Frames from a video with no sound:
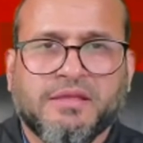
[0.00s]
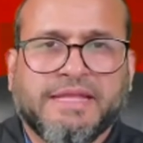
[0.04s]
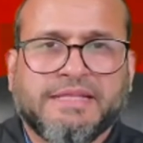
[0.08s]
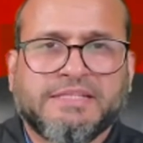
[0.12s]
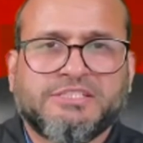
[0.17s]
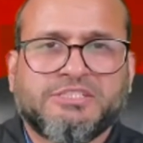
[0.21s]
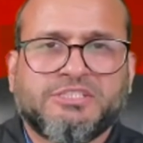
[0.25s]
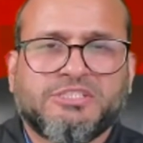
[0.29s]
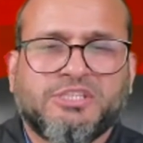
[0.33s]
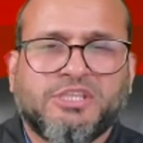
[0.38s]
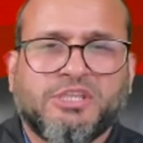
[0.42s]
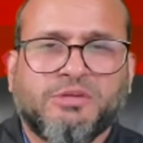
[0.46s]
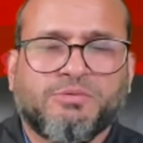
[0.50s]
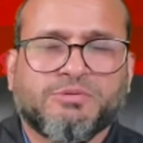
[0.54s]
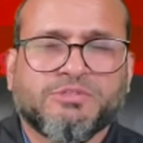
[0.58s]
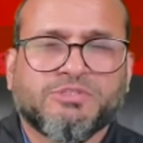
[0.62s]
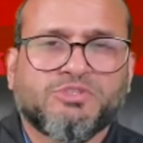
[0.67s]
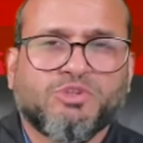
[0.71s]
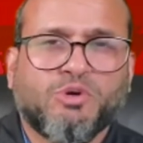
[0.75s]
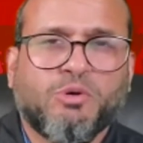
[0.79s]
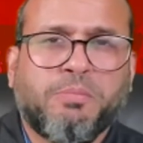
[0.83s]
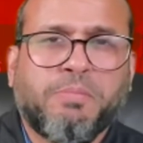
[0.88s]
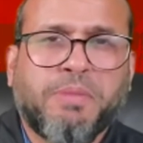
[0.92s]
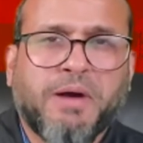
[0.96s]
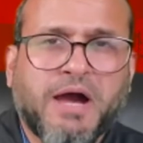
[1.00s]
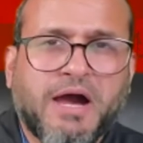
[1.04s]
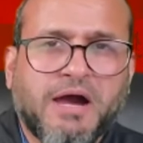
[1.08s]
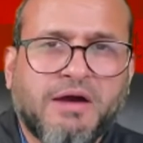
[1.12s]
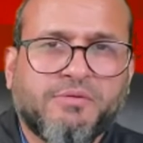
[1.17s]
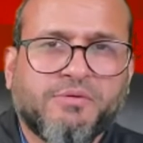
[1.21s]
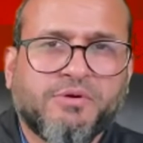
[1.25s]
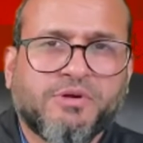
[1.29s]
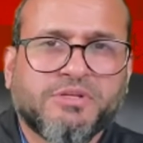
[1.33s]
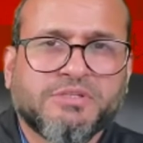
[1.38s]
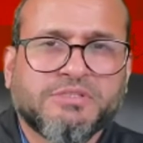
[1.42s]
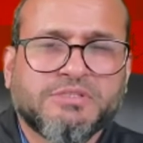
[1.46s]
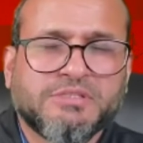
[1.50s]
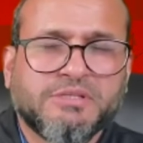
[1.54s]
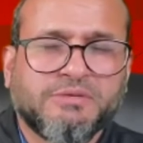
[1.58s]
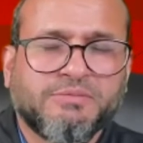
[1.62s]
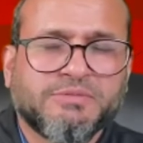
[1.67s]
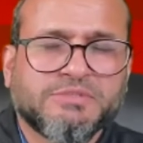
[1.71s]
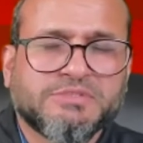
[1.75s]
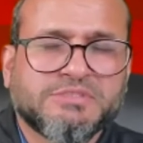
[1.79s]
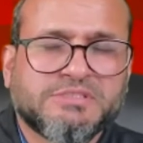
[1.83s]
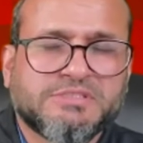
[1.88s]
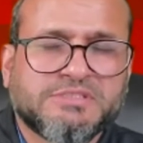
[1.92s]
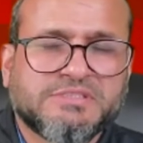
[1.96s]
and there was no power, there
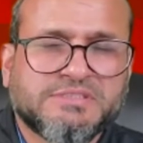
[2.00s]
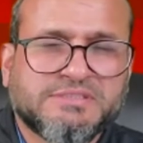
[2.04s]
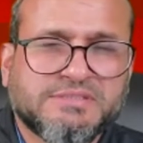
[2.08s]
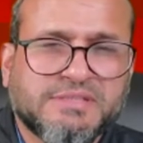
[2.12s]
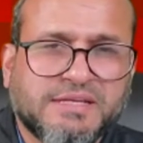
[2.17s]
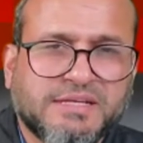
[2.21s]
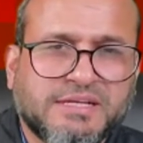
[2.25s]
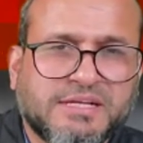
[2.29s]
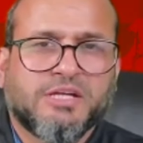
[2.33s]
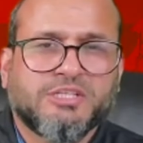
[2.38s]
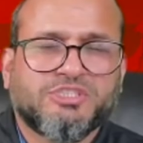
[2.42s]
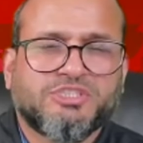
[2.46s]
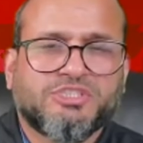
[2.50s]
was a